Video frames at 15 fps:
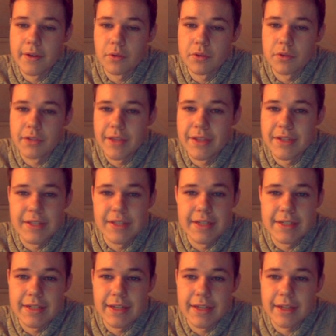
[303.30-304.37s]
towards the end of the
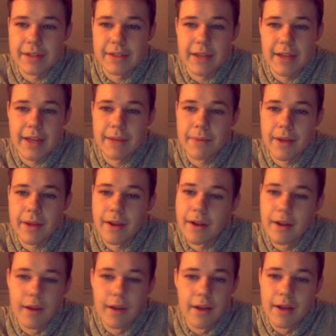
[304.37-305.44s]
season, and damn, man,
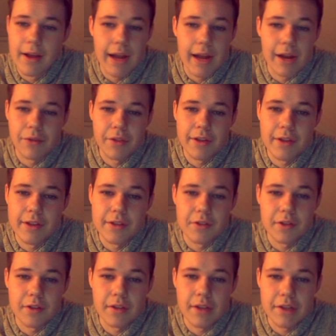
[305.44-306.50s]
I don't think it's
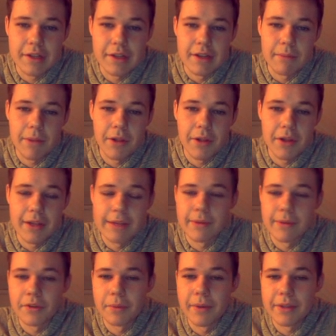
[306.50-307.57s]
looking like the Pelicans are
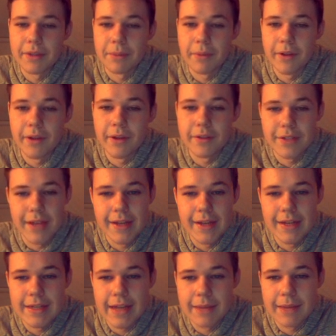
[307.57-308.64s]
about to make the playoffs
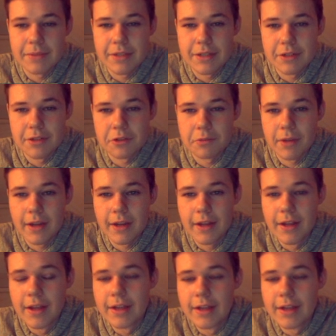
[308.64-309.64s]
anytime soon, man.